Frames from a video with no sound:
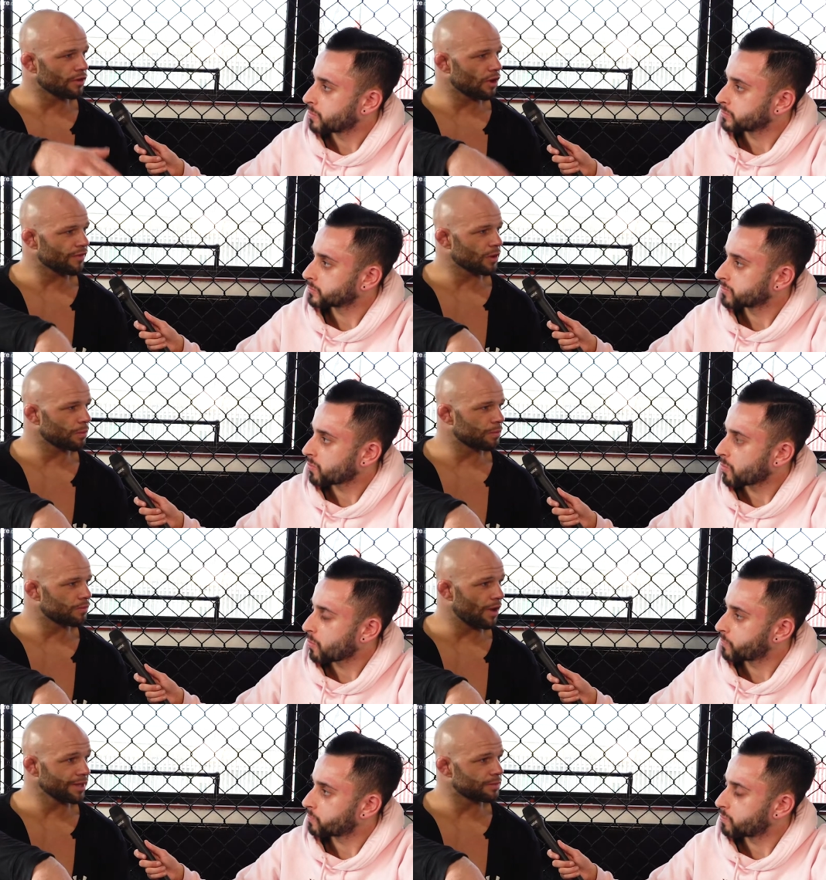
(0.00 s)
Speaker 1: there, I think,
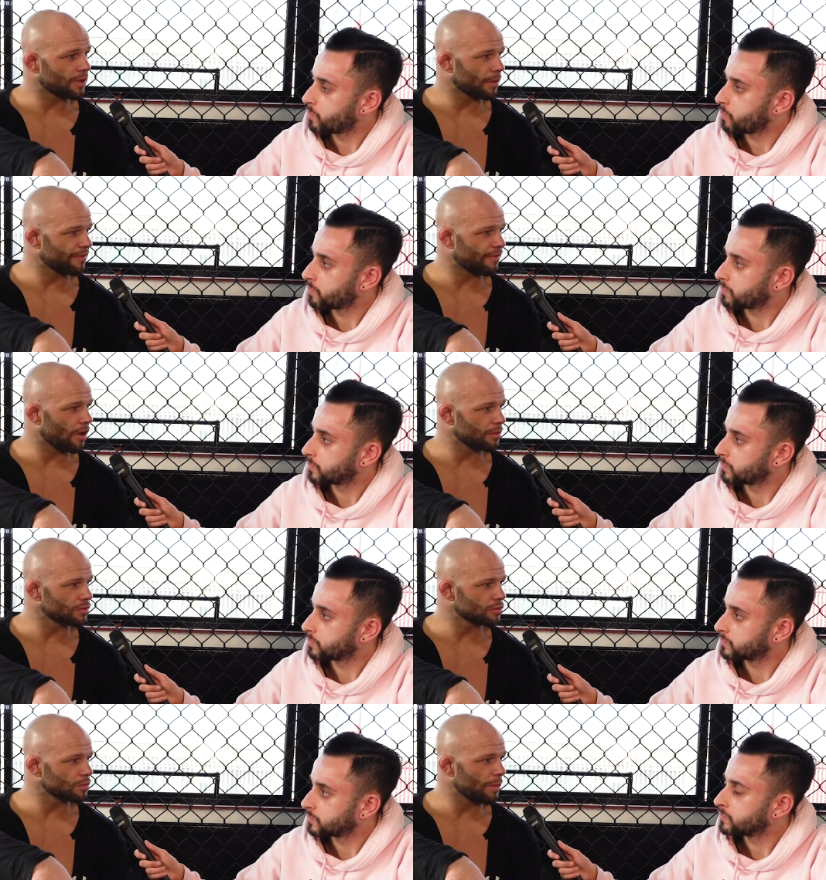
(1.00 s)
ready to put on a
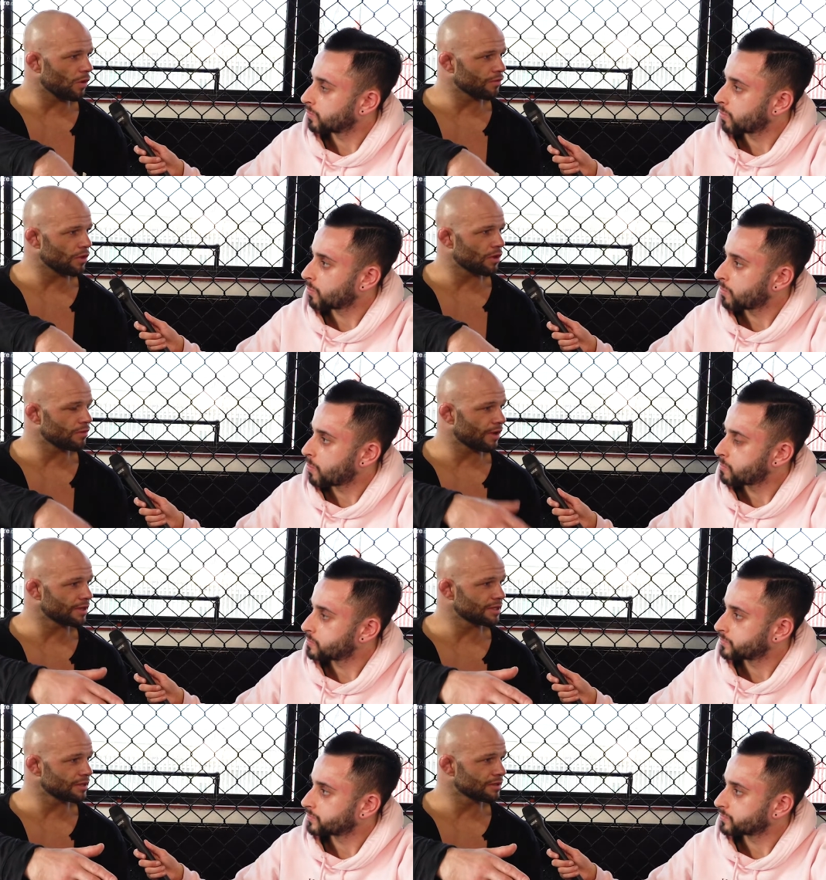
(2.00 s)
performance, and we're both there
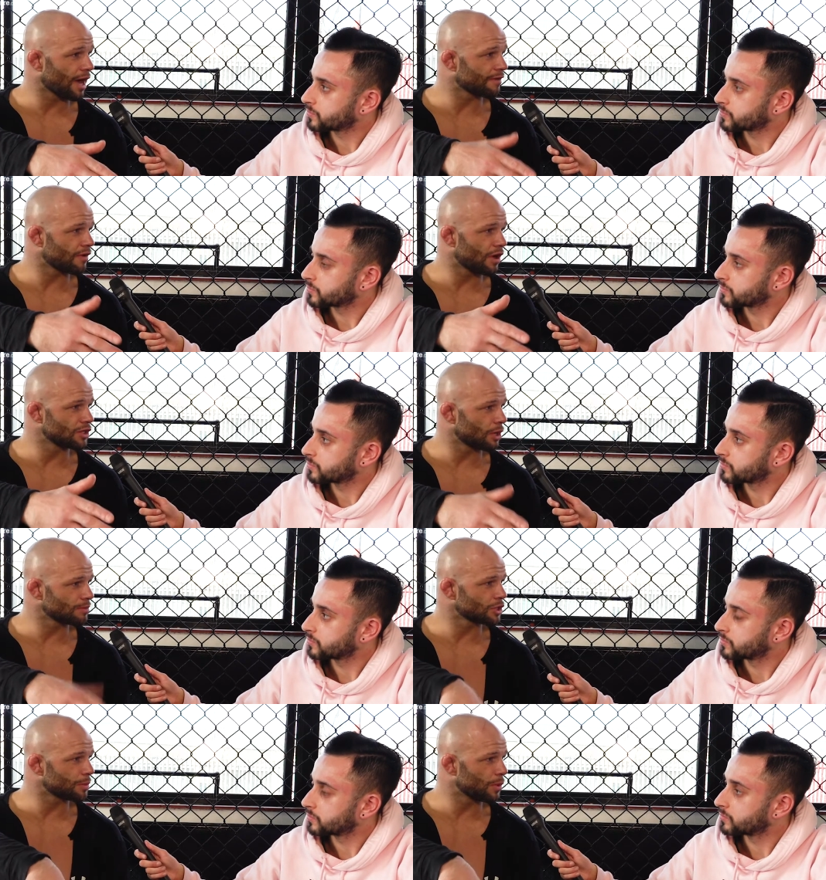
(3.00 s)
fighting kind of for our
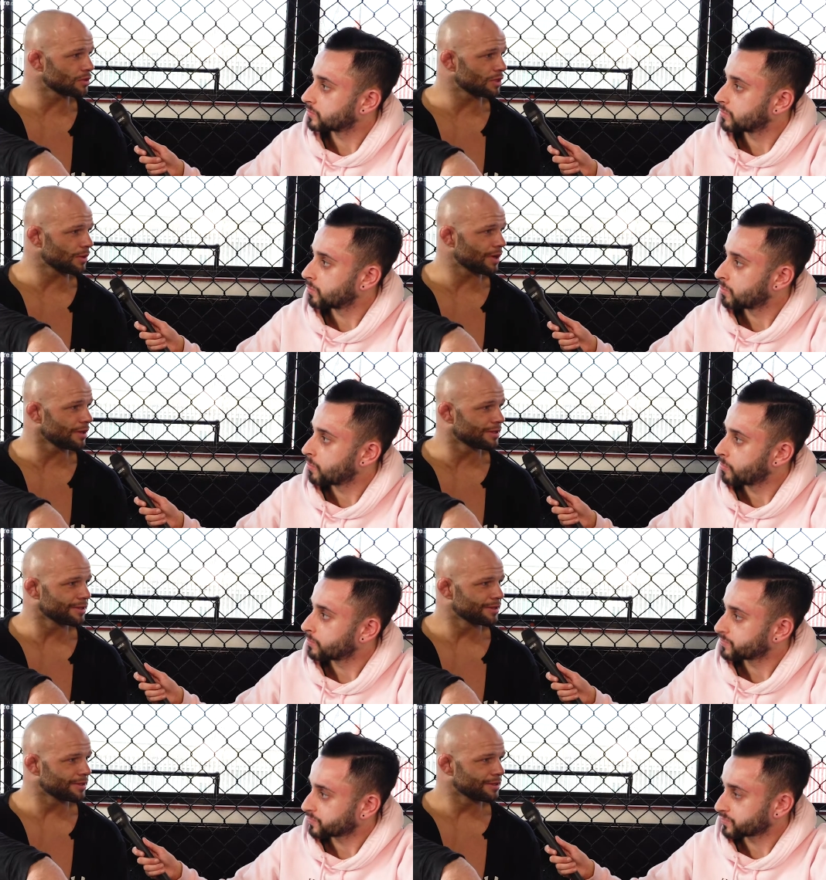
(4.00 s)
jobs, I suppose, in a way.
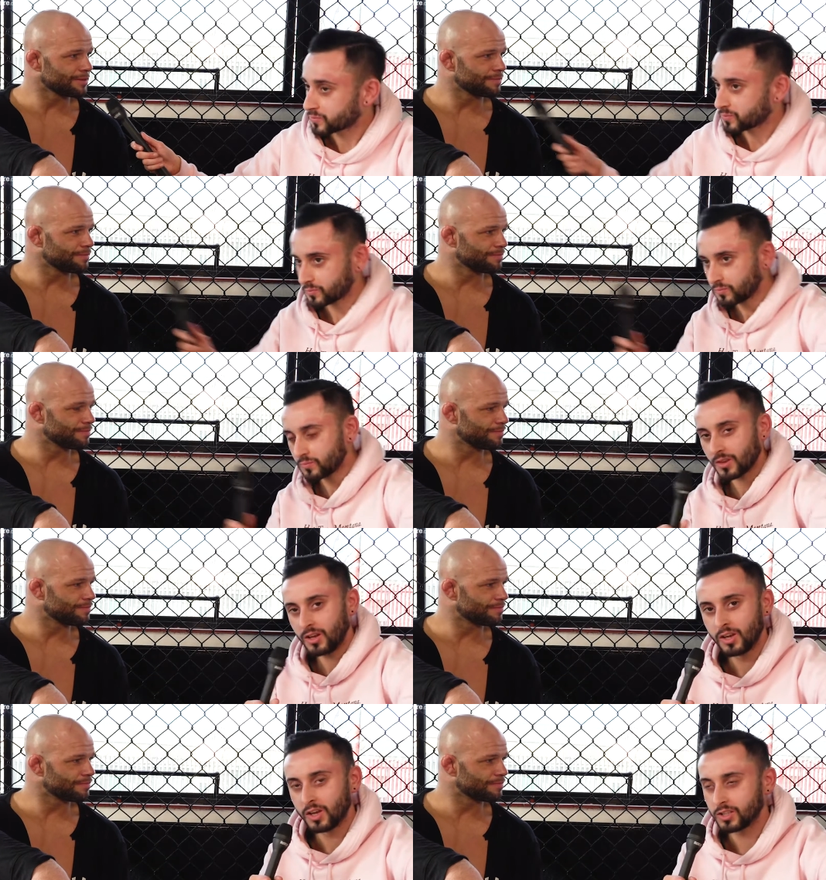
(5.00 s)

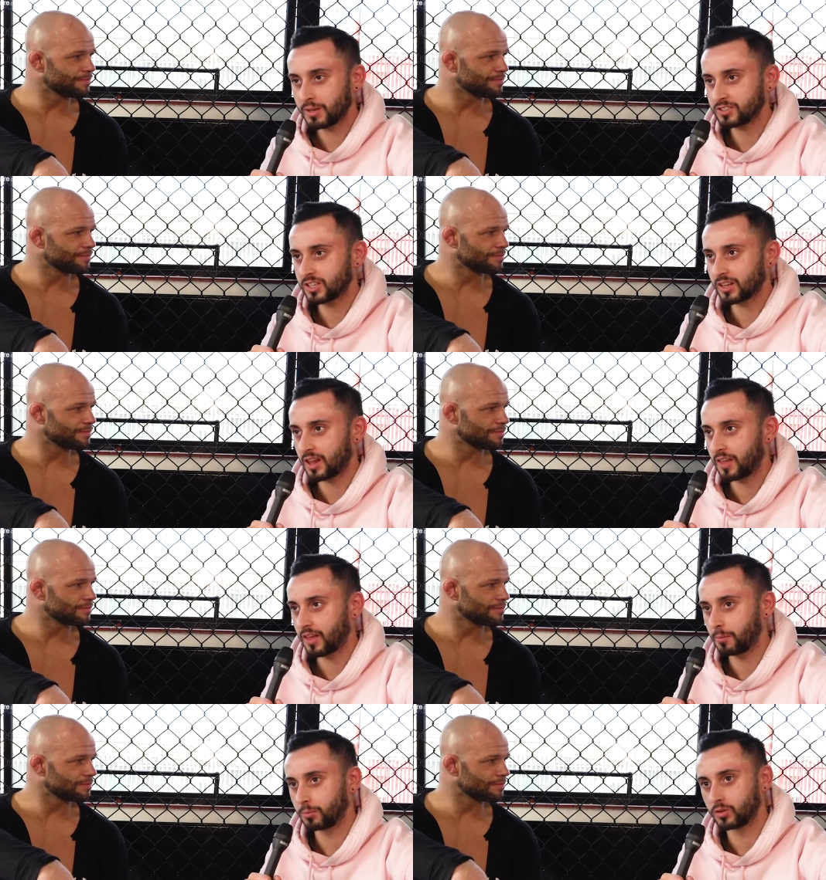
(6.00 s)
Speaker 2: You mention it like
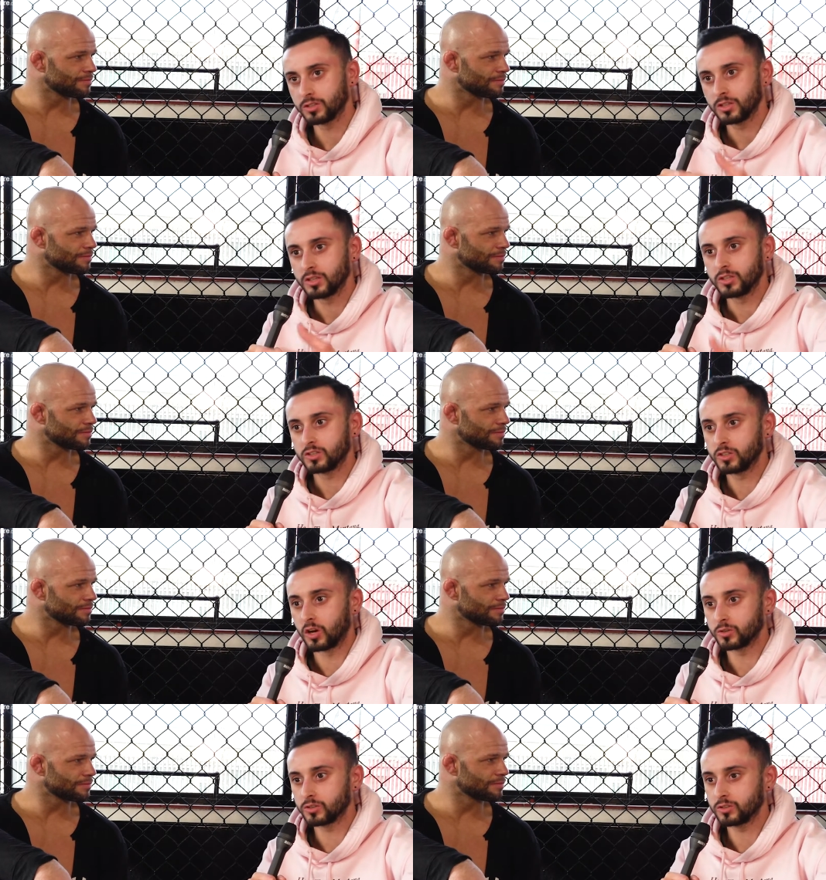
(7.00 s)
that, but, you
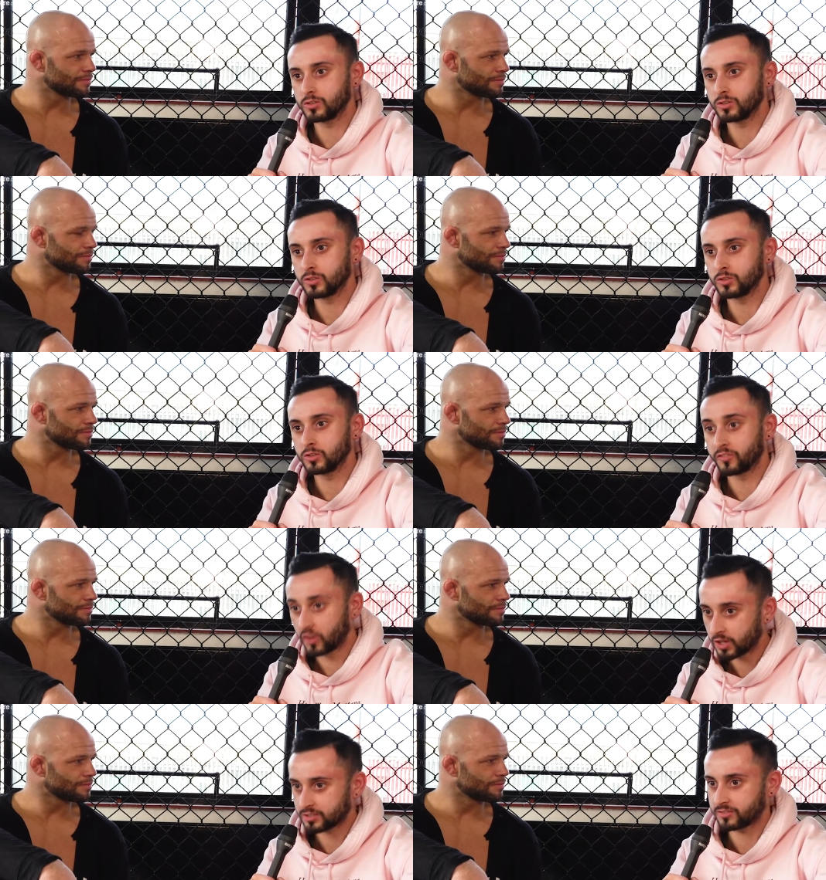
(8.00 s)
know, your
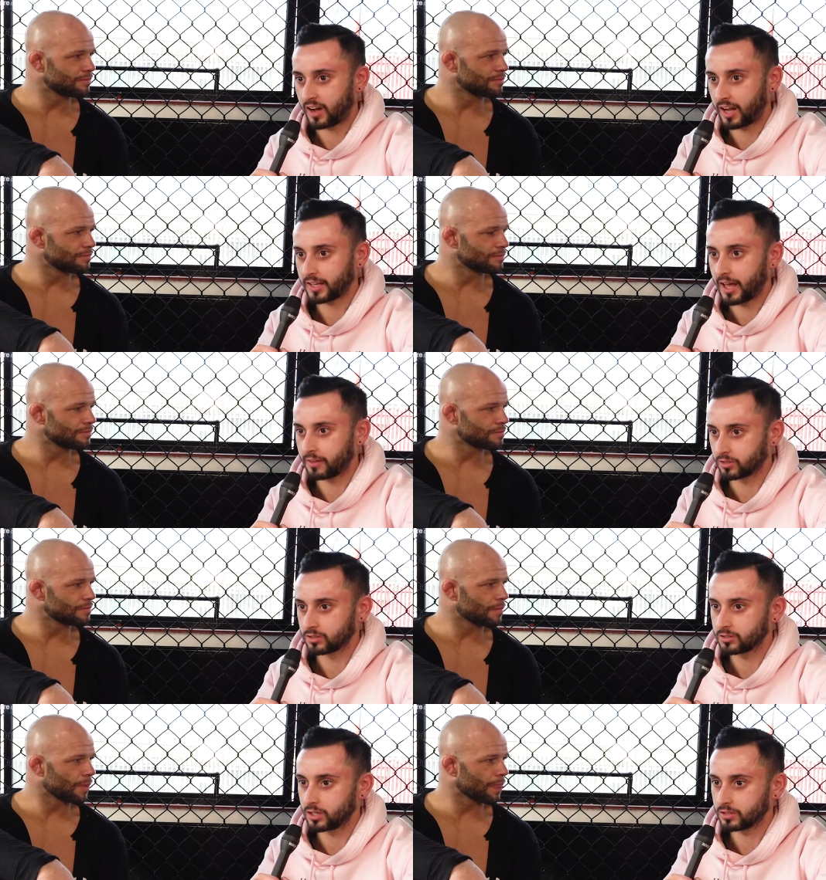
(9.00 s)
first fight
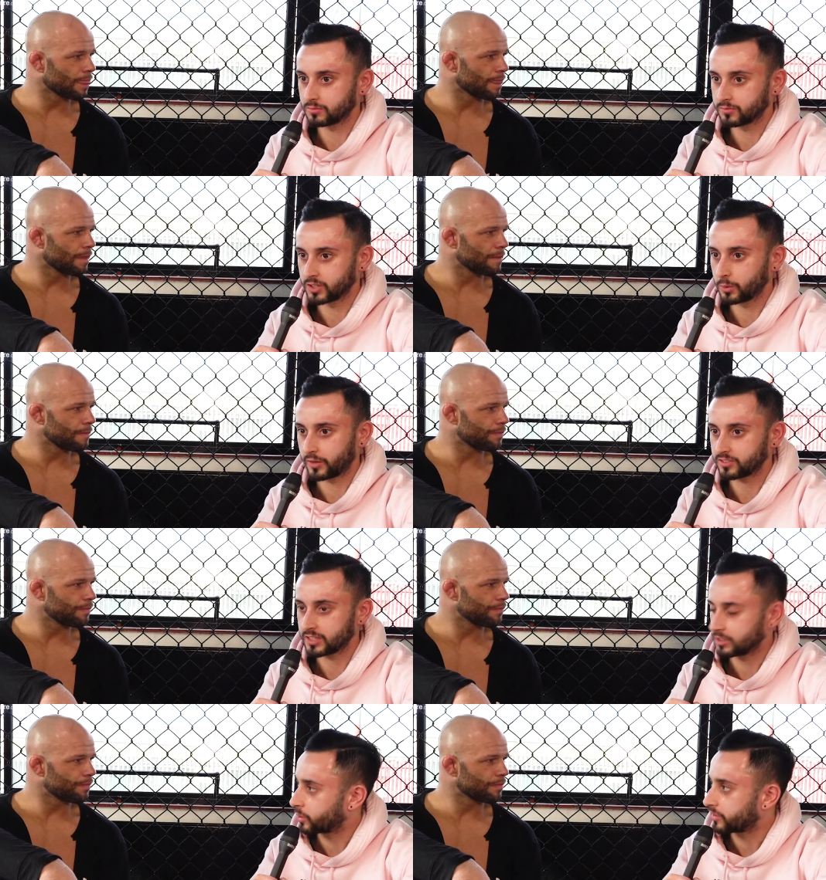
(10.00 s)
ever uh, for the U F
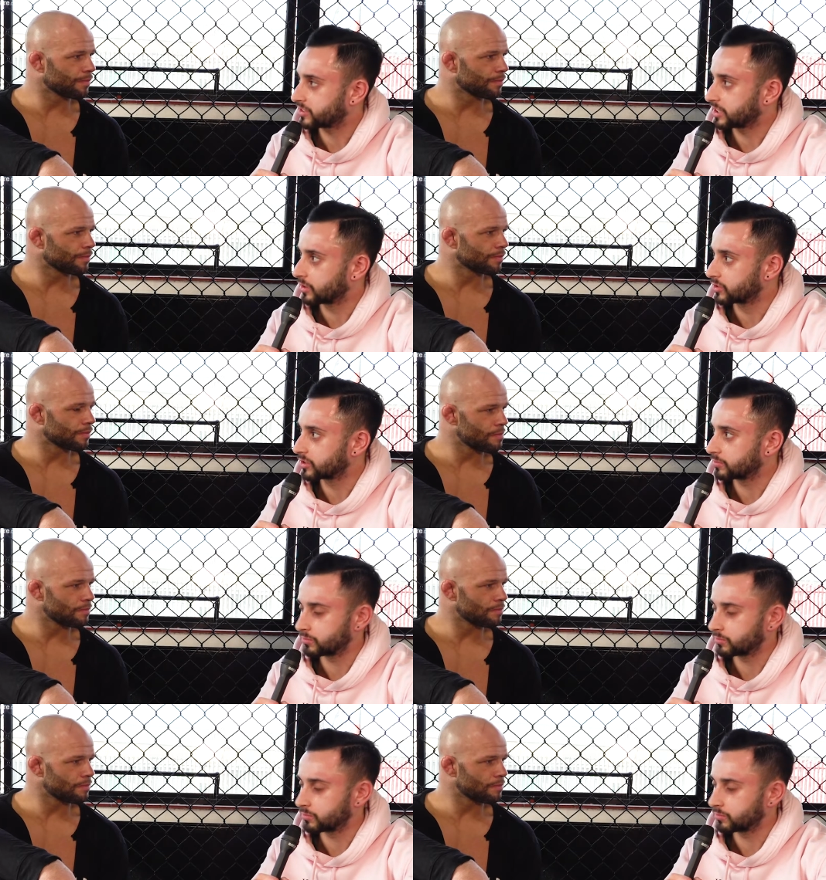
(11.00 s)
C U F C London.